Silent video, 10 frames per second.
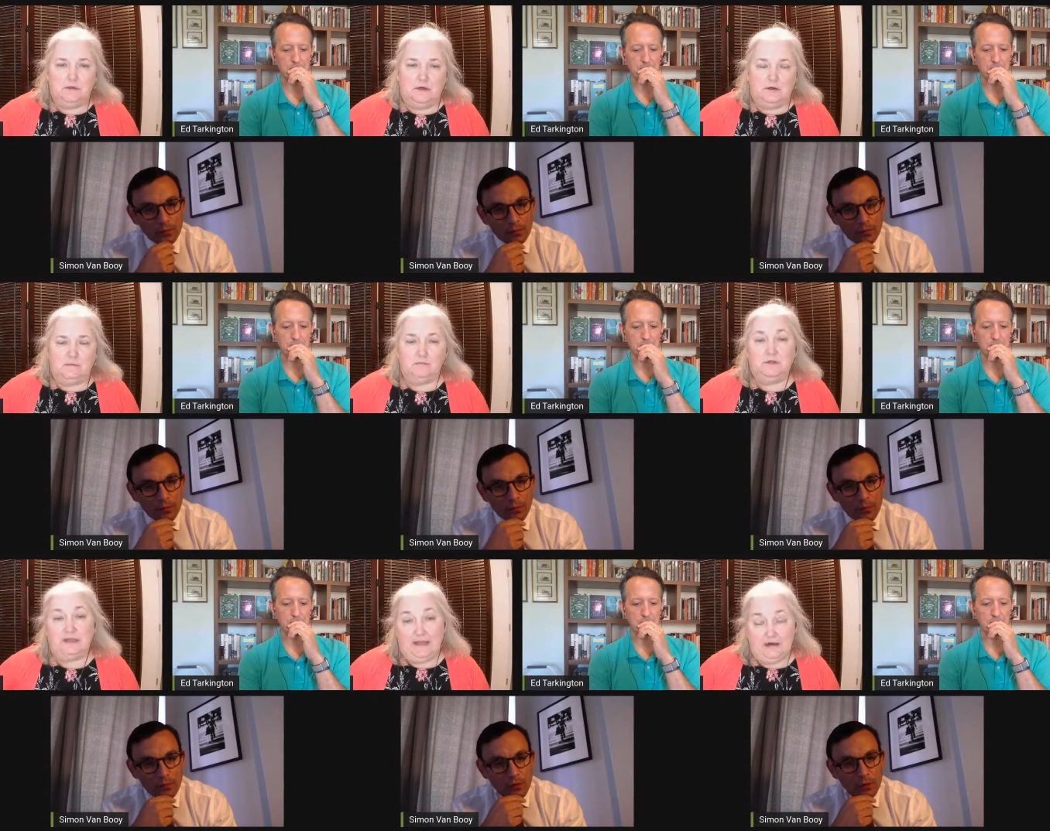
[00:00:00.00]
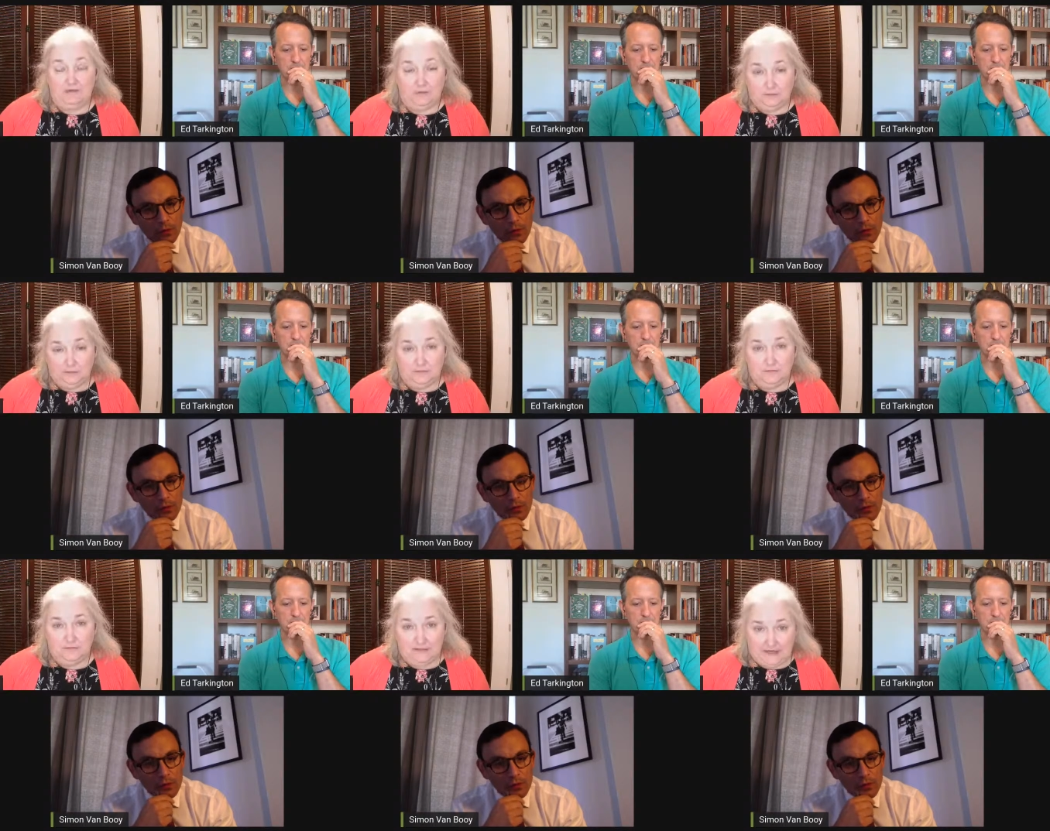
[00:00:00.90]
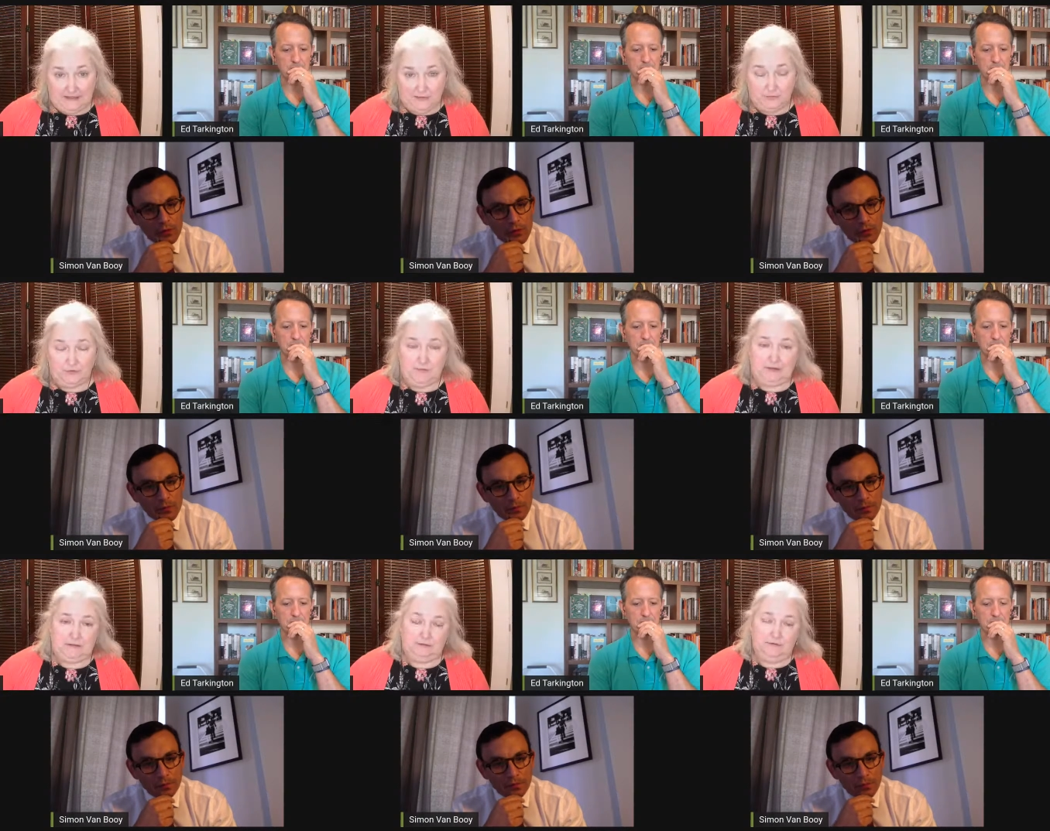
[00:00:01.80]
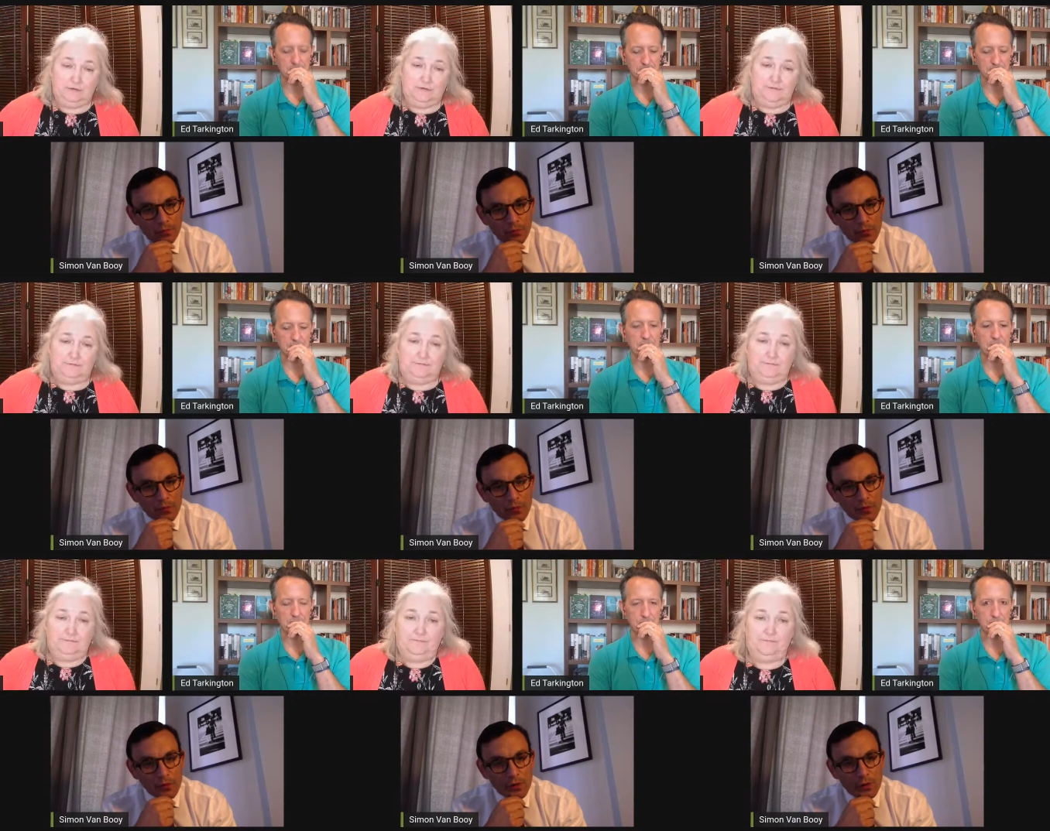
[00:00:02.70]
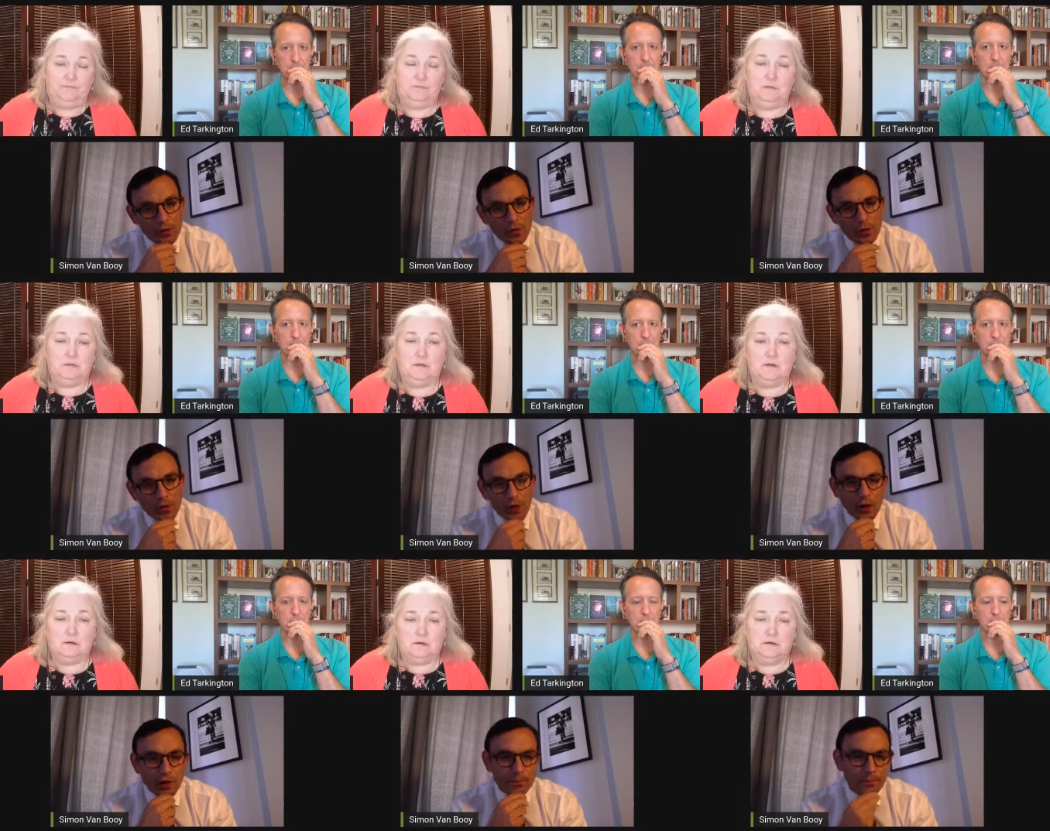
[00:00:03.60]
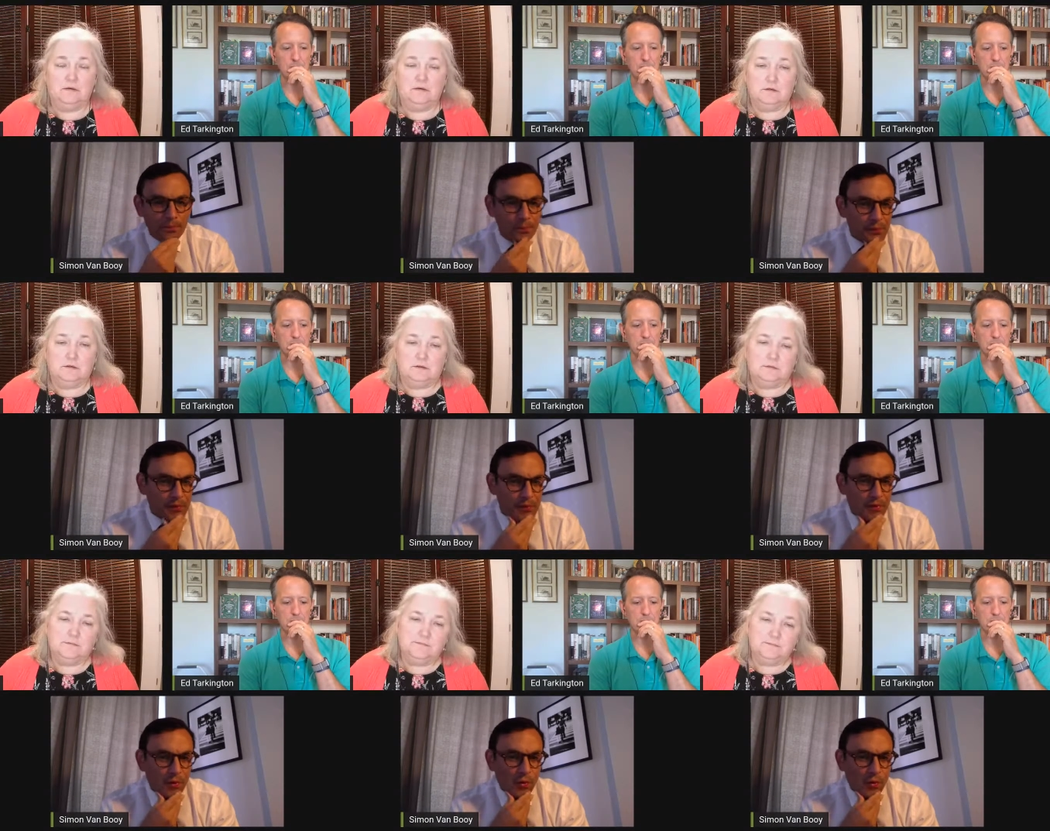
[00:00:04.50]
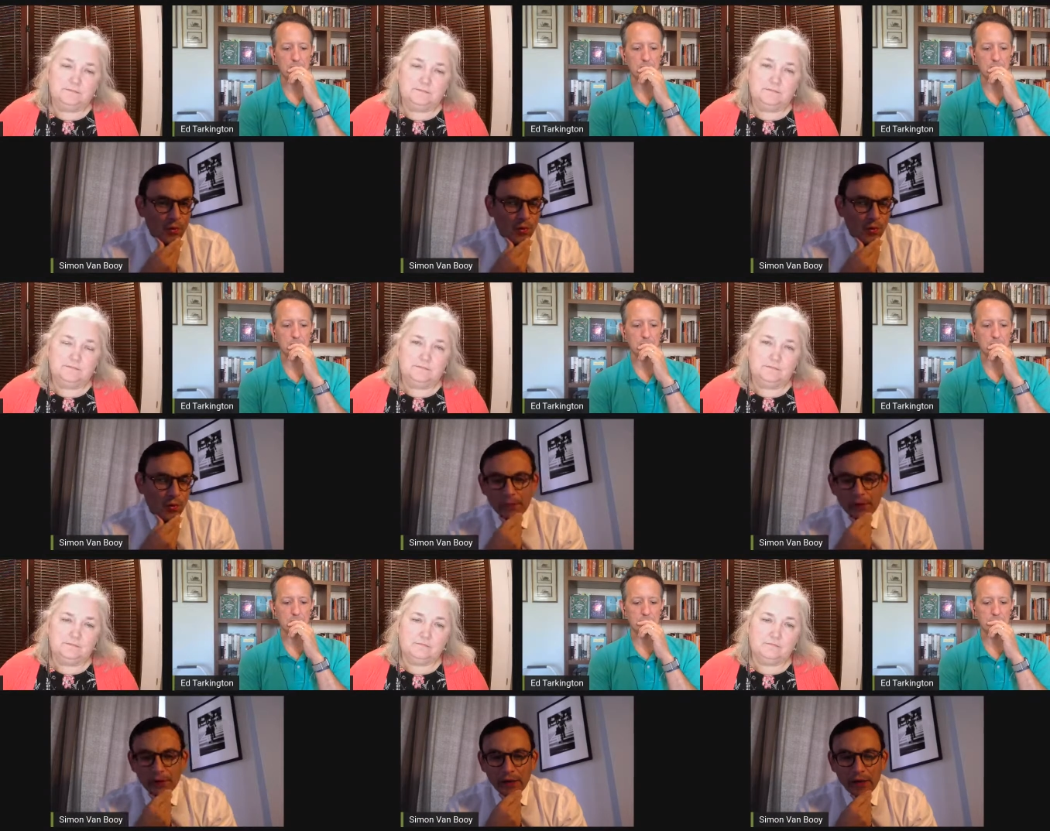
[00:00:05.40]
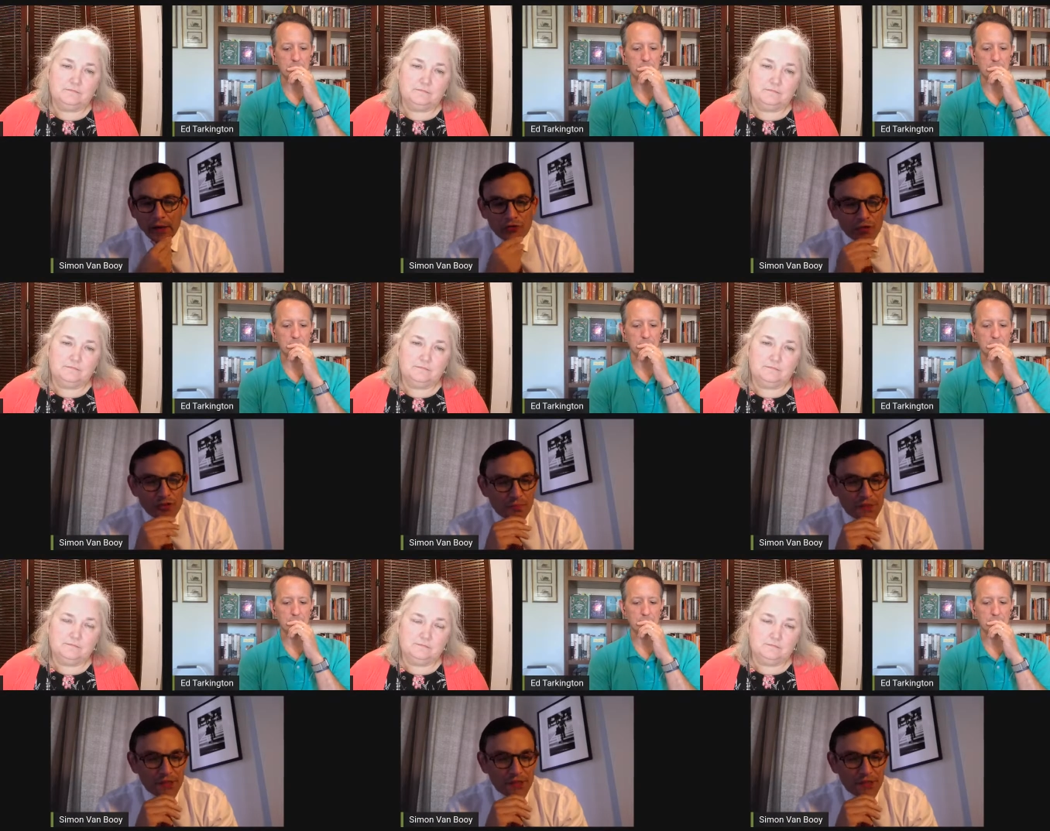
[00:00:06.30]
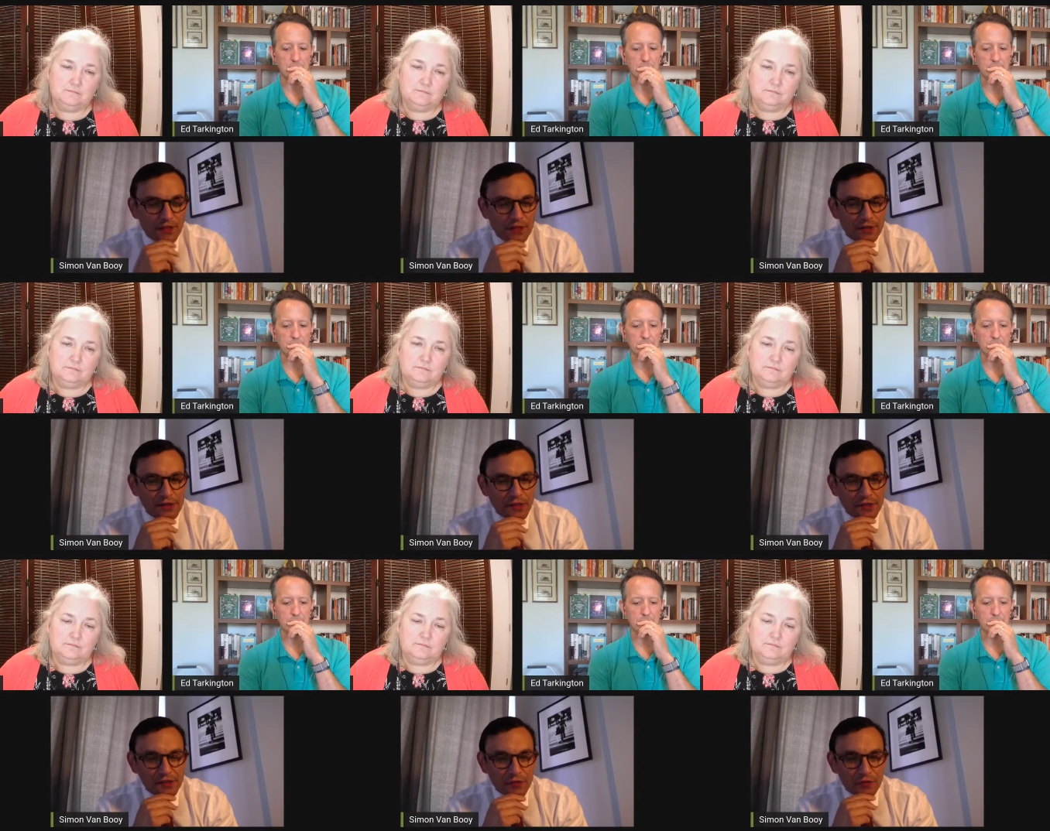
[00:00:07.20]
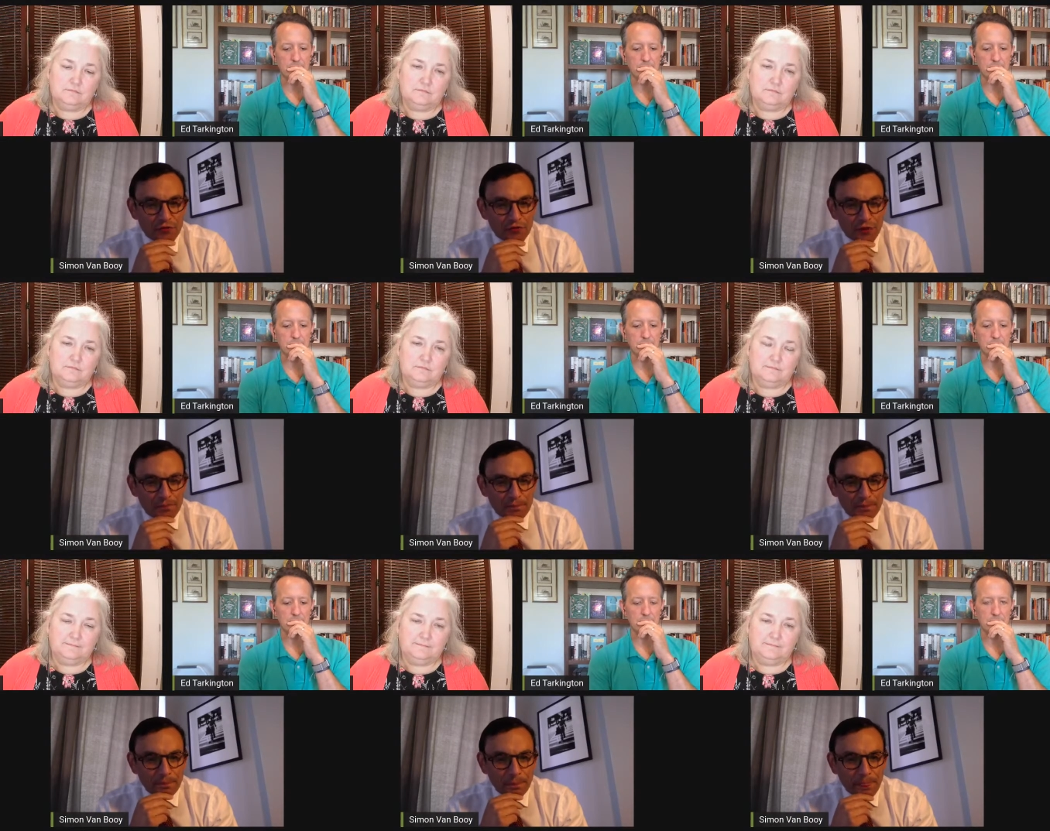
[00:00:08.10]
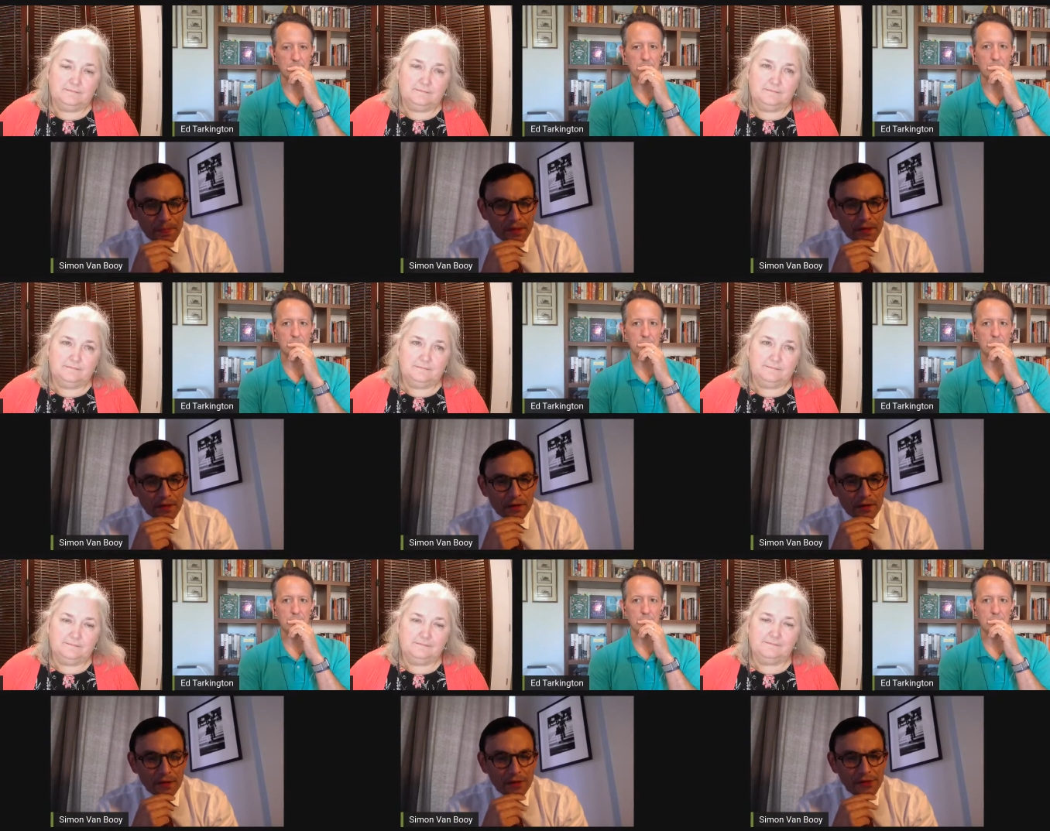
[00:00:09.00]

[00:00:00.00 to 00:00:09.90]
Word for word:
Speaker 1: uh, looking at it from today's perspective?
Speaker 2: Um, well, I try to present it in the sense of, um, in